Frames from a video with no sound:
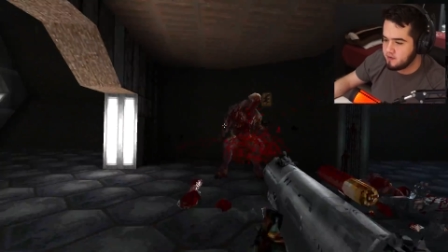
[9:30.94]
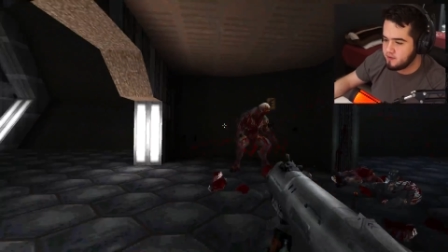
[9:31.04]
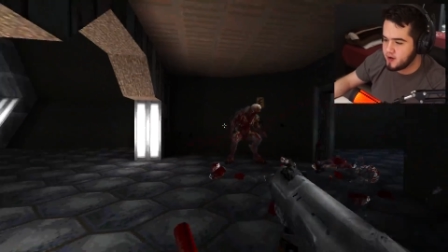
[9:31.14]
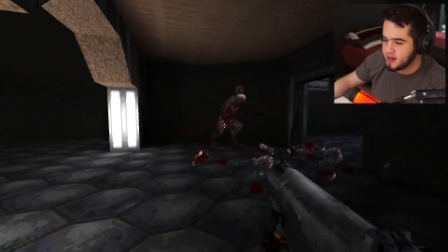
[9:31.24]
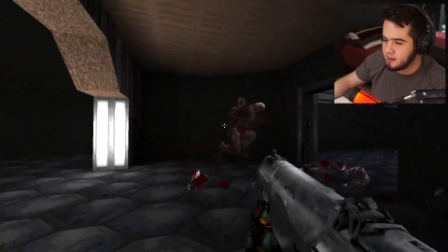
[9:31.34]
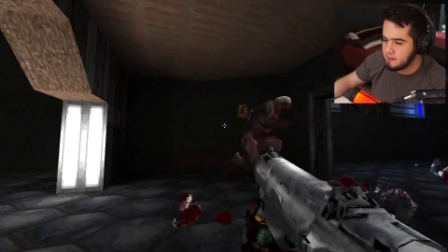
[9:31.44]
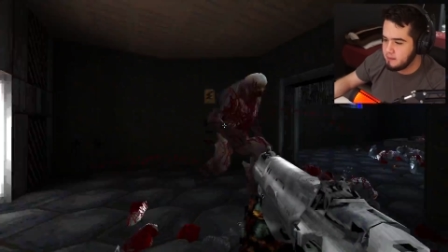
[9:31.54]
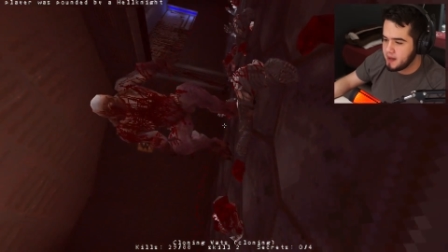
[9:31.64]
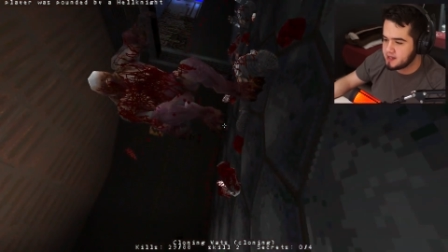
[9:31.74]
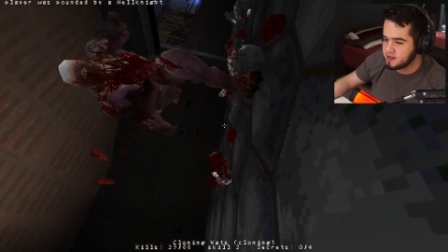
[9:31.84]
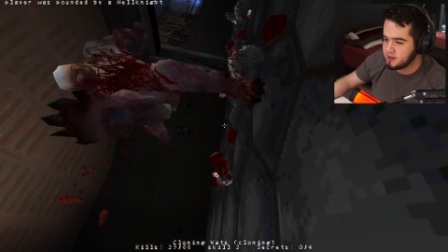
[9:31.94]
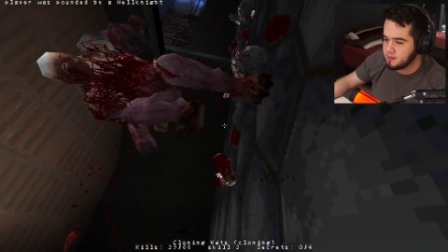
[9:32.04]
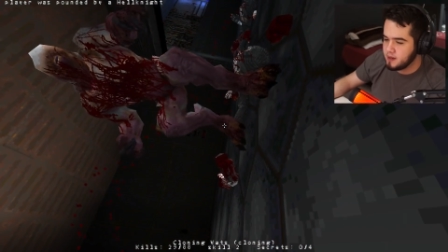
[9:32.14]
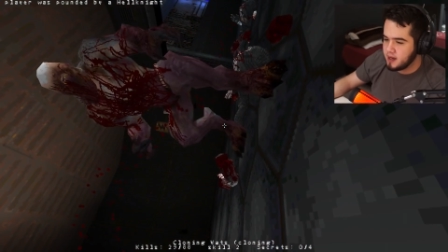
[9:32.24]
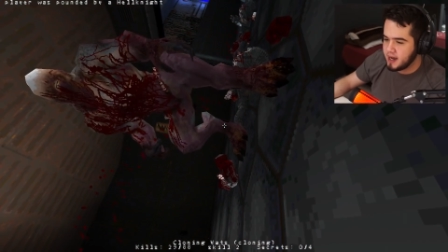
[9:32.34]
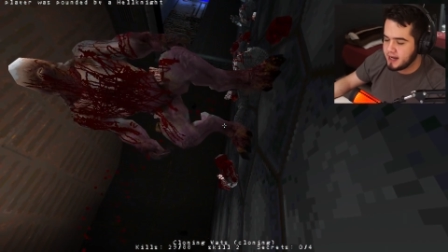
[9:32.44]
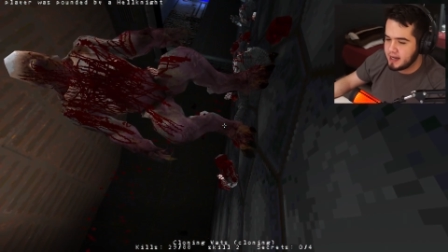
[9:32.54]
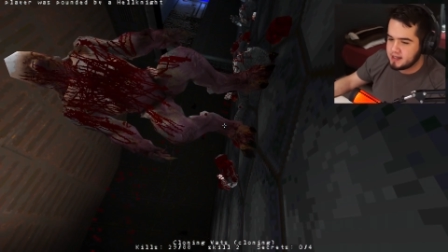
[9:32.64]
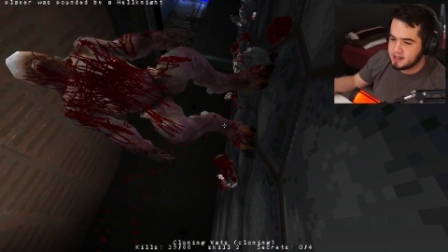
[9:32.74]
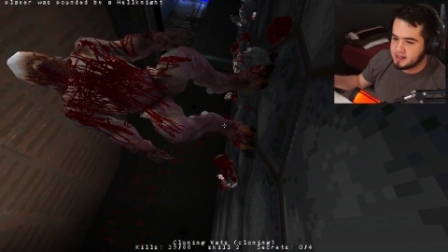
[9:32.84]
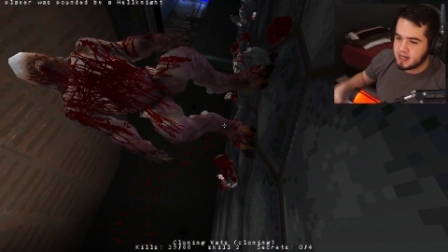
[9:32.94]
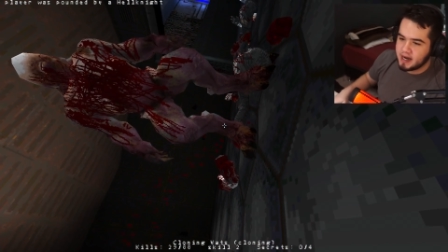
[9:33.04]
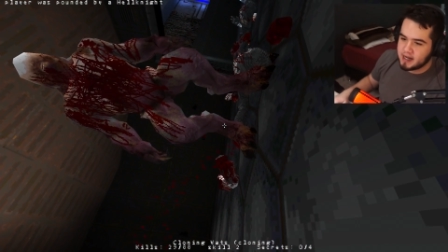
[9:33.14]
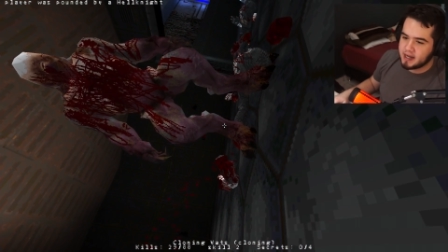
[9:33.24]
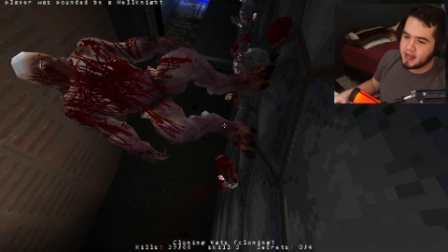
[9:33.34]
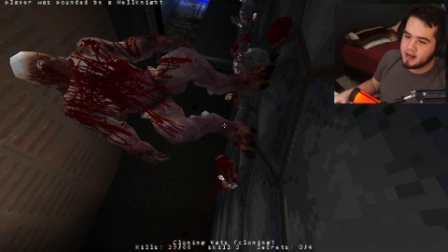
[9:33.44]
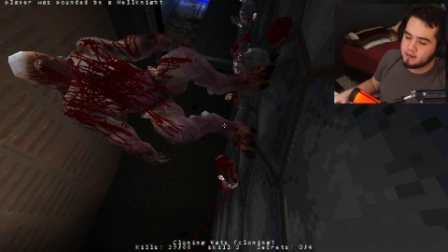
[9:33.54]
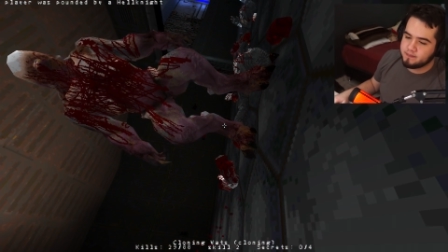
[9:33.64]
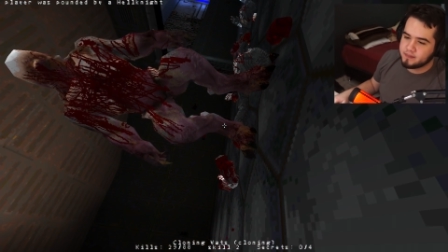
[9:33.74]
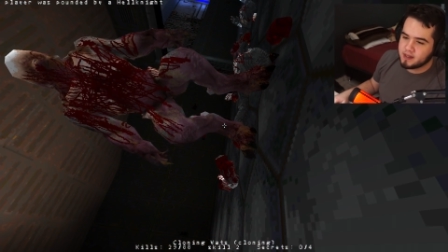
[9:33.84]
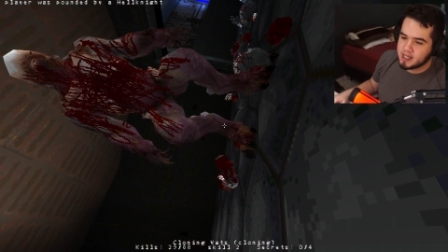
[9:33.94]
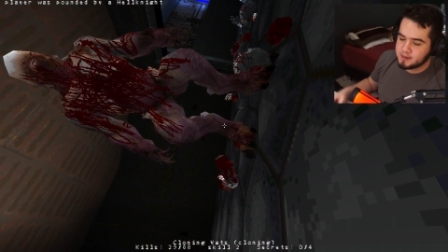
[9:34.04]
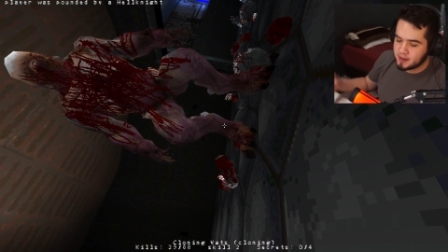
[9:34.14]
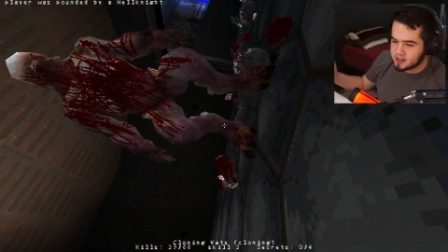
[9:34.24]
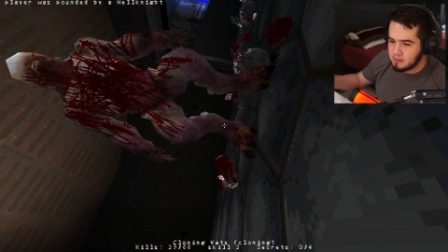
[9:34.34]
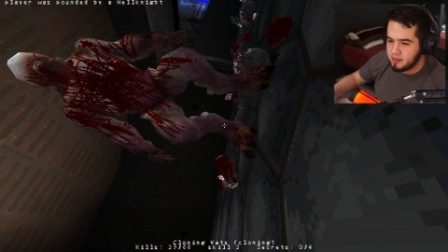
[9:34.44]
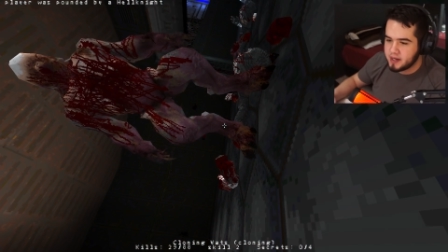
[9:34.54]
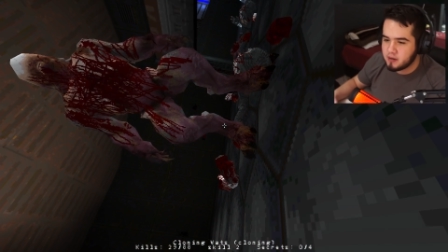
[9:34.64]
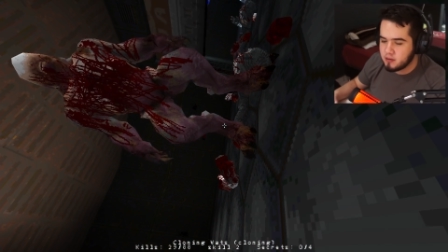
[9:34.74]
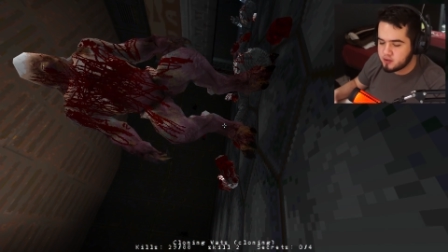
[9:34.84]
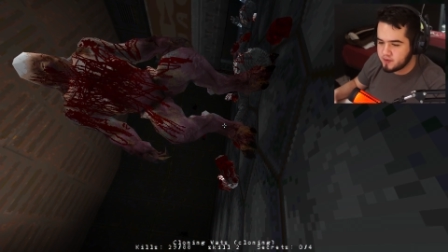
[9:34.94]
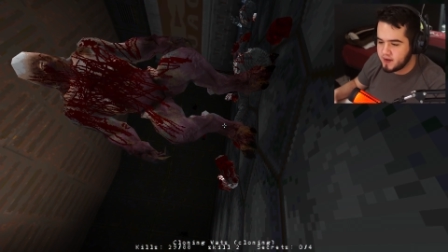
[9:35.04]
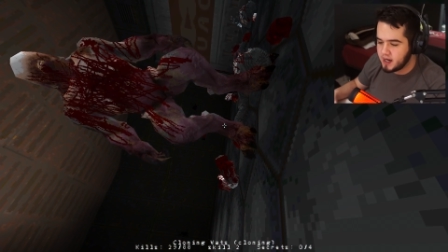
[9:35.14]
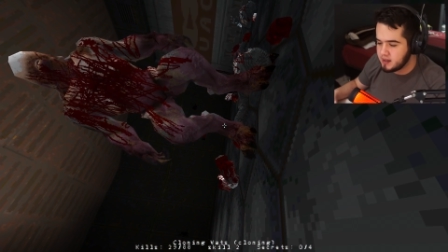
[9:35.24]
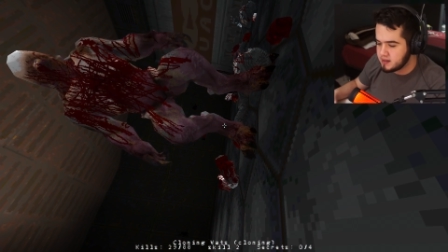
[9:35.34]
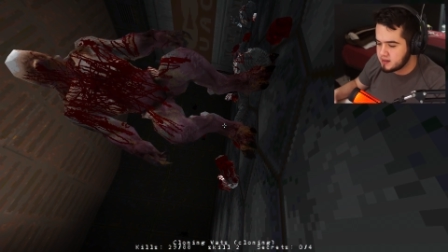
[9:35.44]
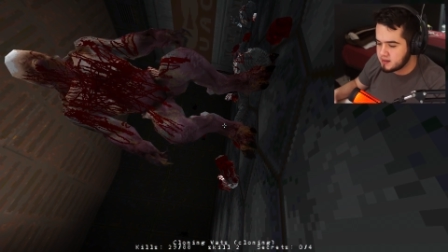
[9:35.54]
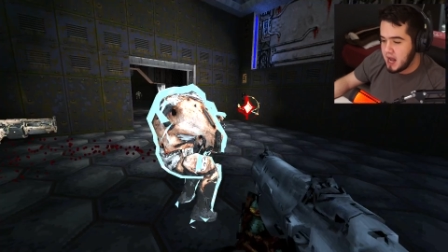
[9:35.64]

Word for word: freaking metal. And I died again. It's because I'm playing on Ultra Violence.